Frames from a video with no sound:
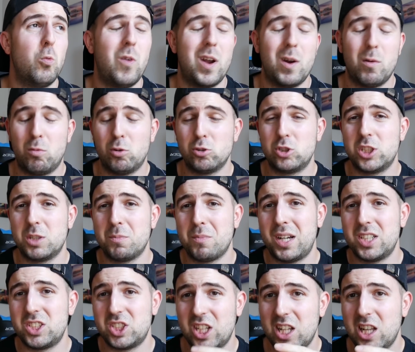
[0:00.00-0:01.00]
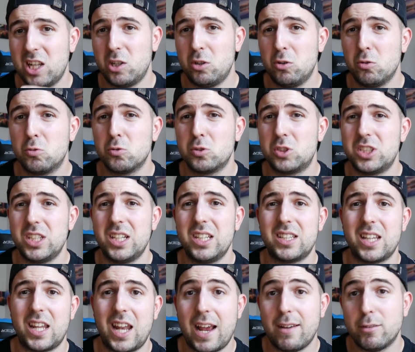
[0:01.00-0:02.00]
were watching my channel, you could see
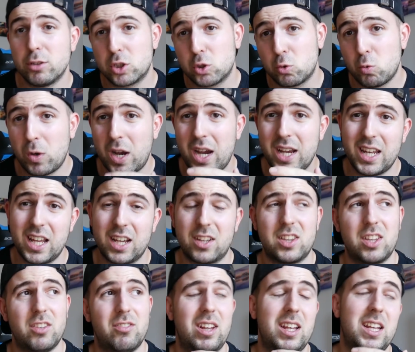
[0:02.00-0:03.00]
that I was quite active,